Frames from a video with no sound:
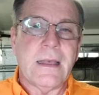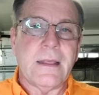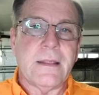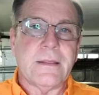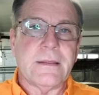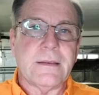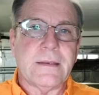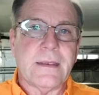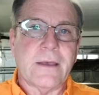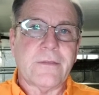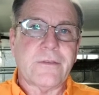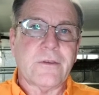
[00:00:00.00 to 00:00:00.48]

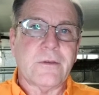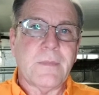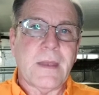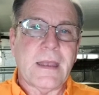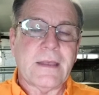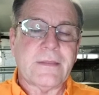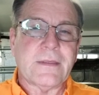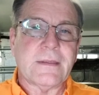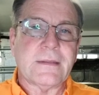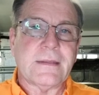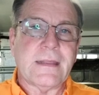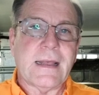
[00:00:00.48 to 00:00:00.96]
The other
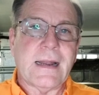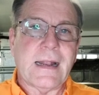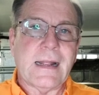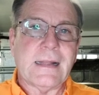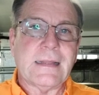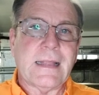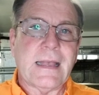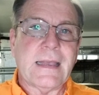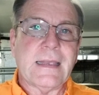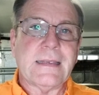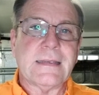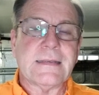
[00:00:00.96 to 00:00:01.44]
method that I
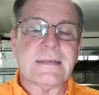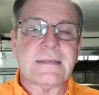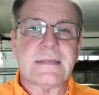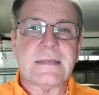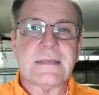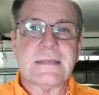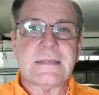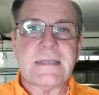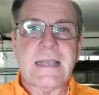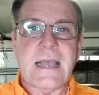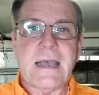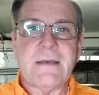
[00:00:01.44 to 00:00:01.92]
like is
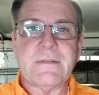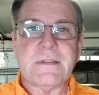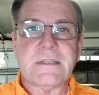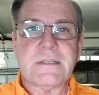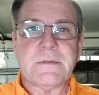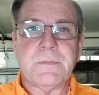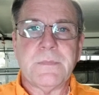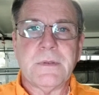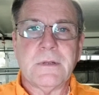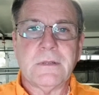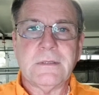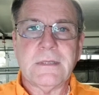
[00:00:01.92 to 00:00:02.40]
the
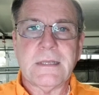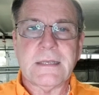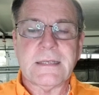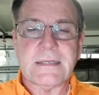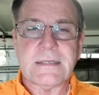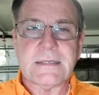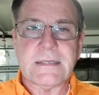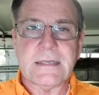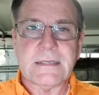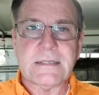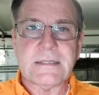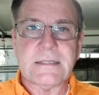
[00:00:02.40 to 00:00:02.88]
Savage Building
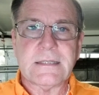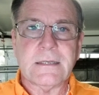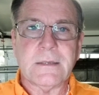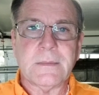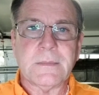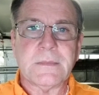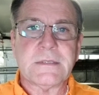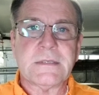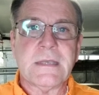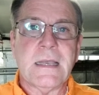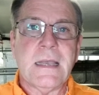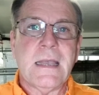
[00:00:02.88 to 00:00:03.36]

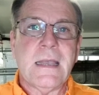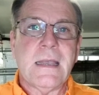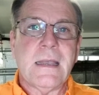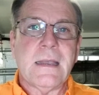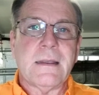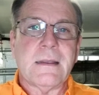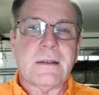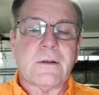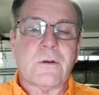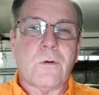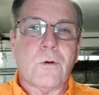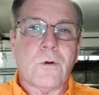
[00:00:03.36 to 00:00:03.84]
Systems
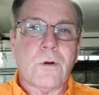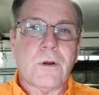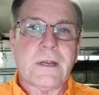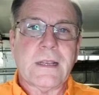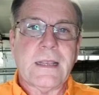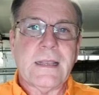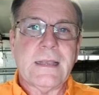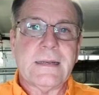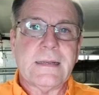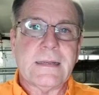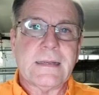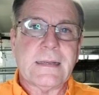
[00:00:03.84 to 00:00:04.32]

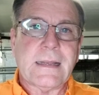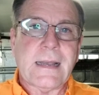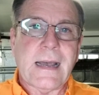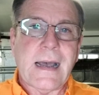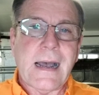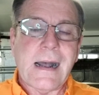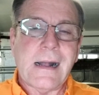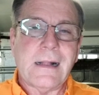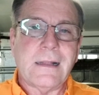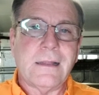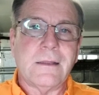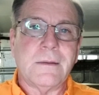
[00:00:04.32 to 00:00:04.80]
corrugated
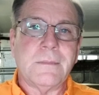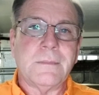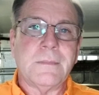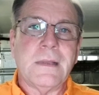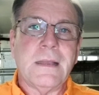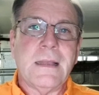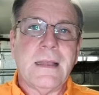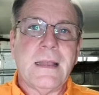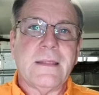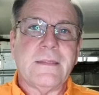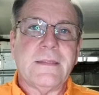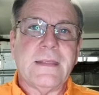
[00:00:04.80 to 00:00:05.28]

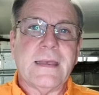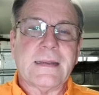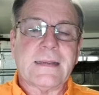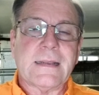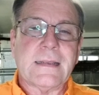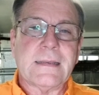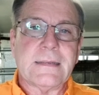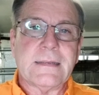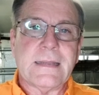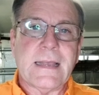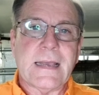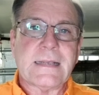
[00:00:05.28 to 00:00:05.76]
column that
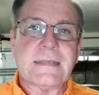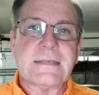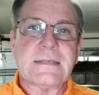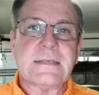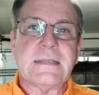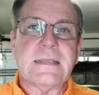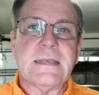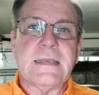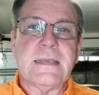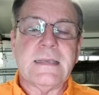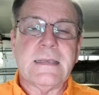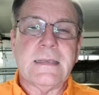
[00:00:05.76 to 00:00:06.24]
connects
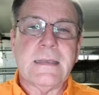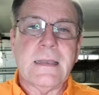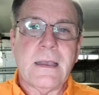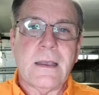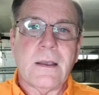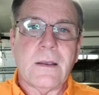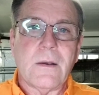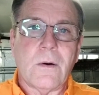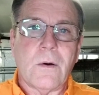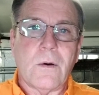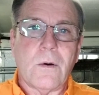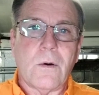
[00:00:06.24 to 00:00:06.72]
the
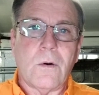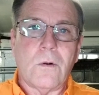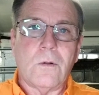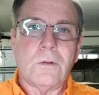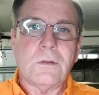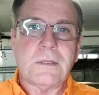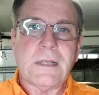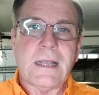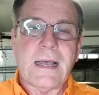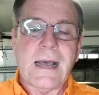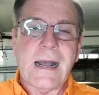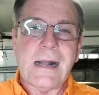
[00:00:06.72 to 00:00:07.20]

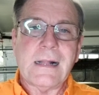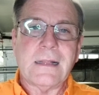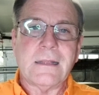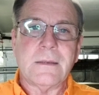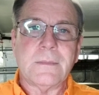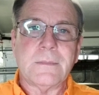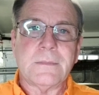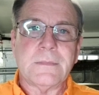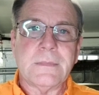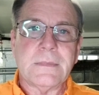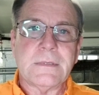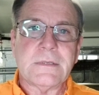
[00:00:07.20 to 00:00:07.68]
old
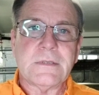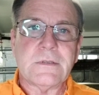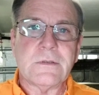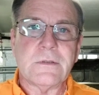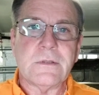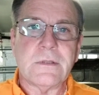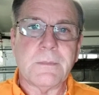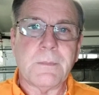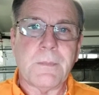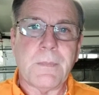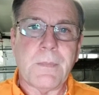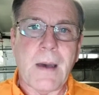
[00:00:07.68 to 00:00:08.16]
column to
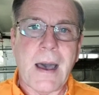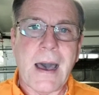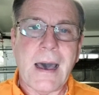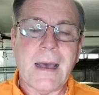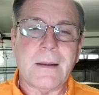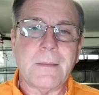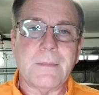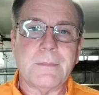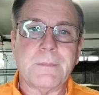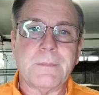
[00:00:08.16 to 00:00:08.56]
the bottom